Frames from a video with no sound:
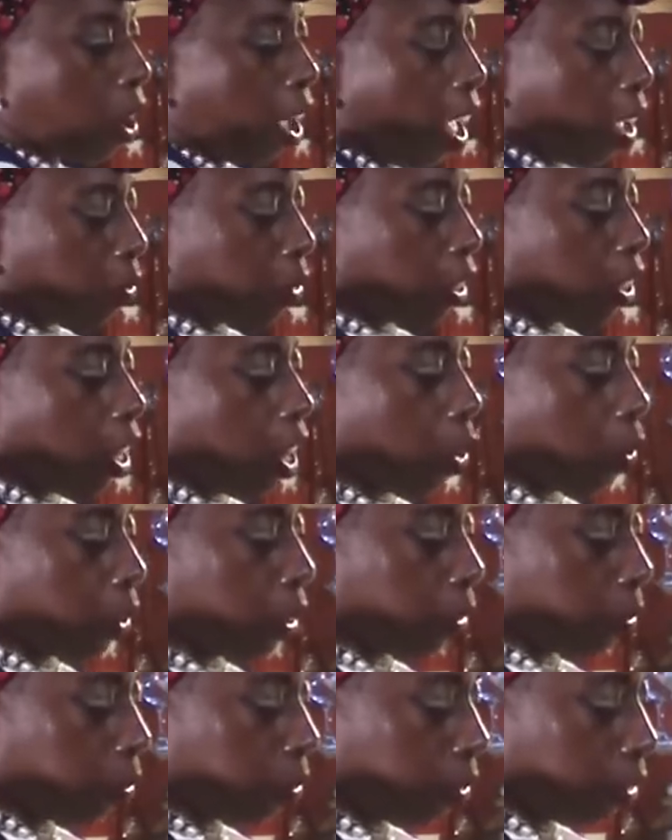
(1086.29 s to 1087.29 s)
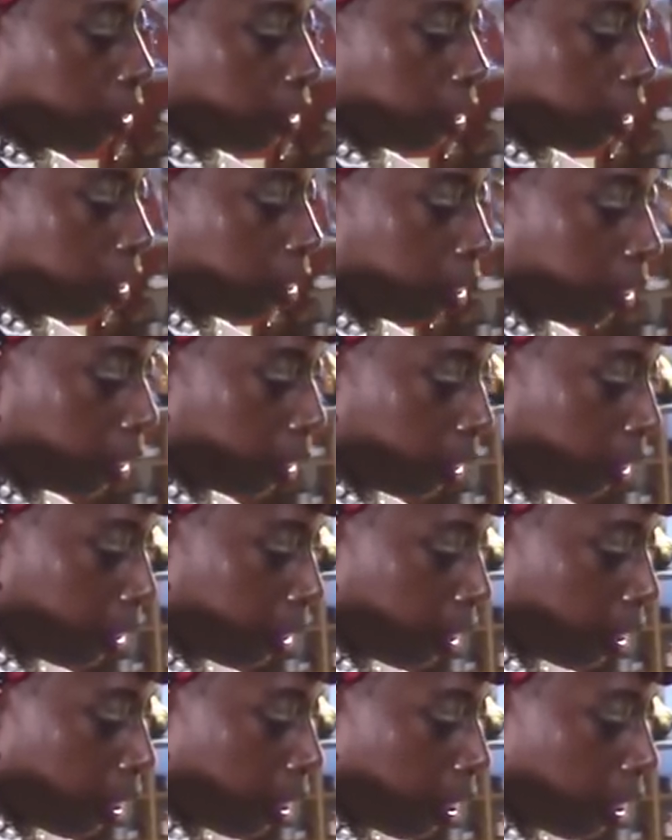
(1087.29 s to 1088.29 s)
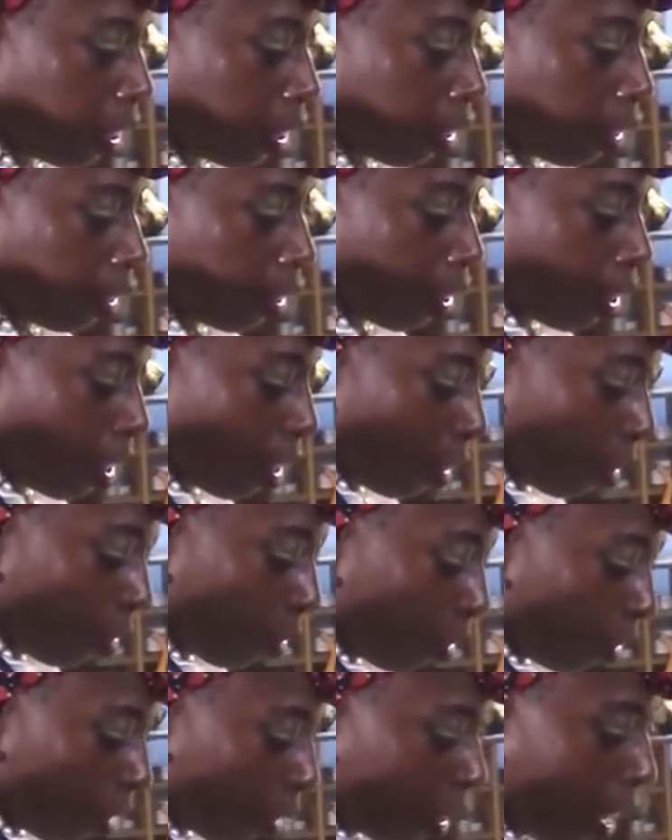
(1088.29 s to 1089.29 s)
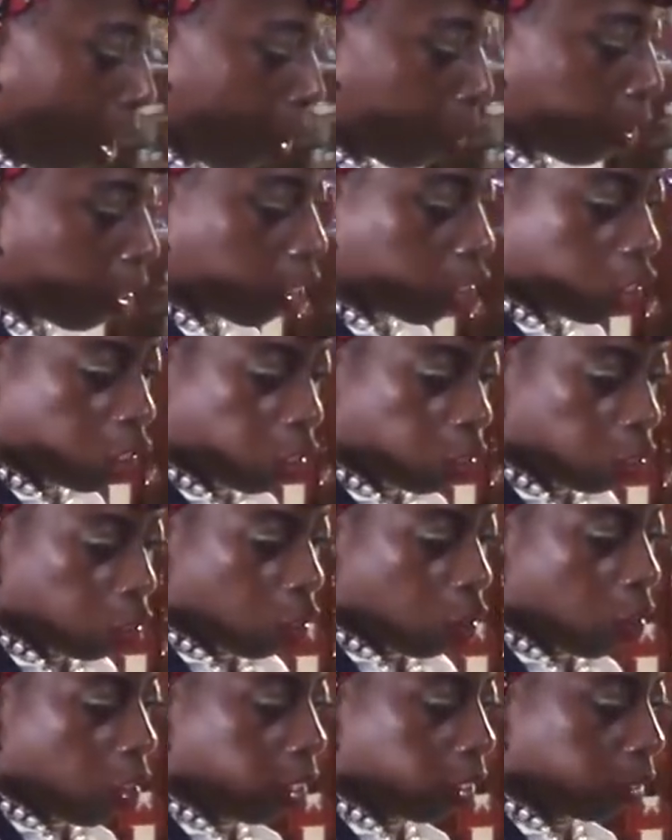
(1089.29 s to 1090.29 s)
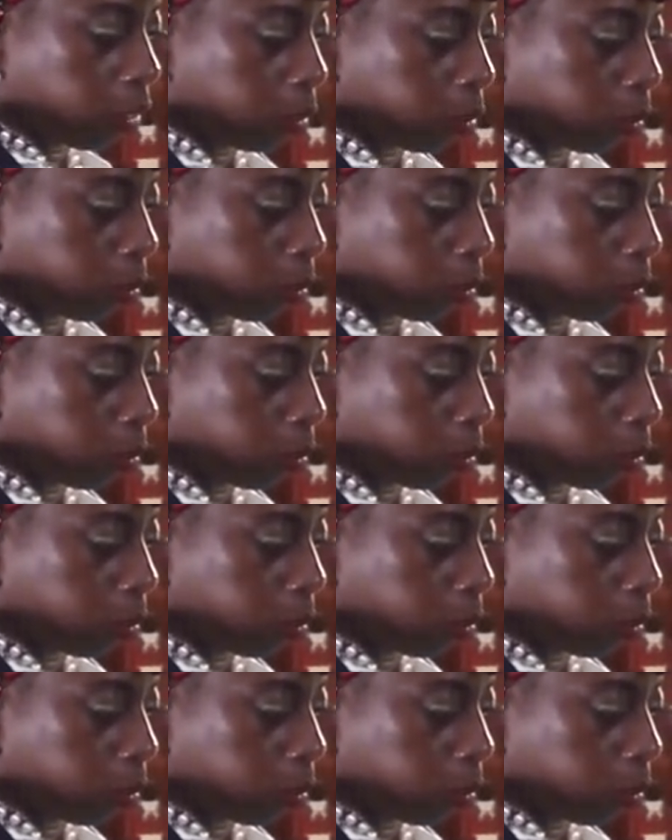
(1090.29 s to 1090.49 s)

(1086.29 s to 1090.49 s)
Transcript: we'll have it going. Now we're going to turn it on.